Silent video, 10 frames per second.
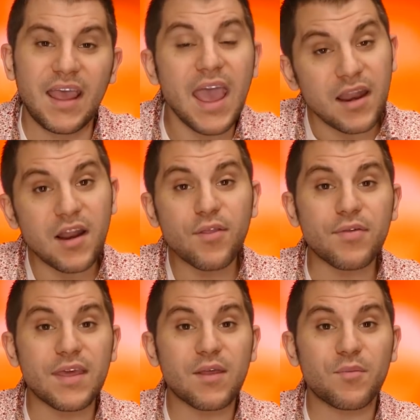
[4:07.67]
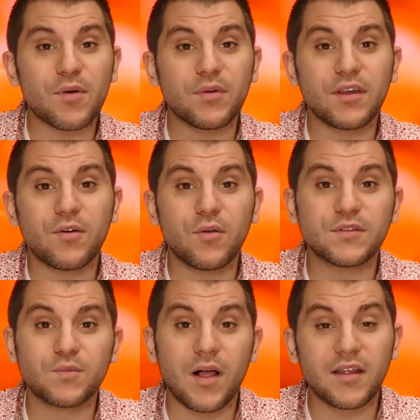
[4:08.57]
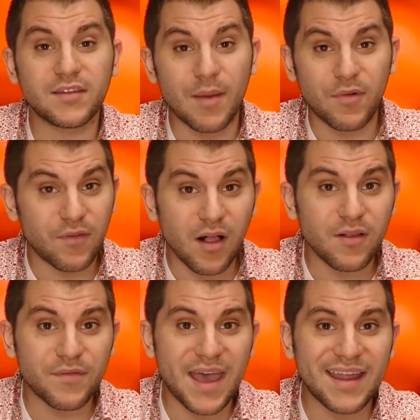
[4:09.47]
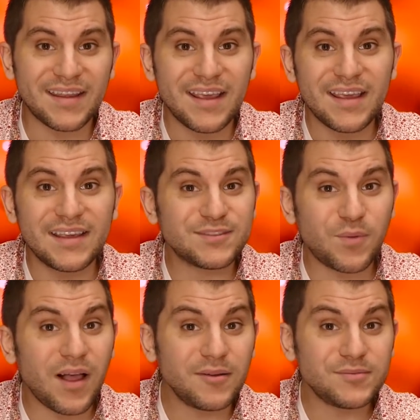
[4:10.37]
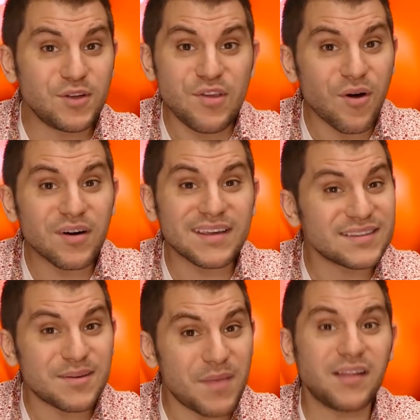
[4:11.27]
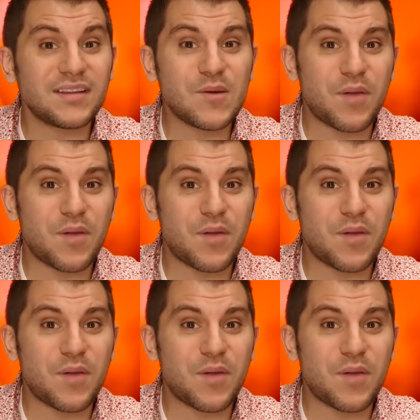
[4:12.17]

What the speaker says: And another thing that would be really cool as well on top of all of that is, well, New York is a melting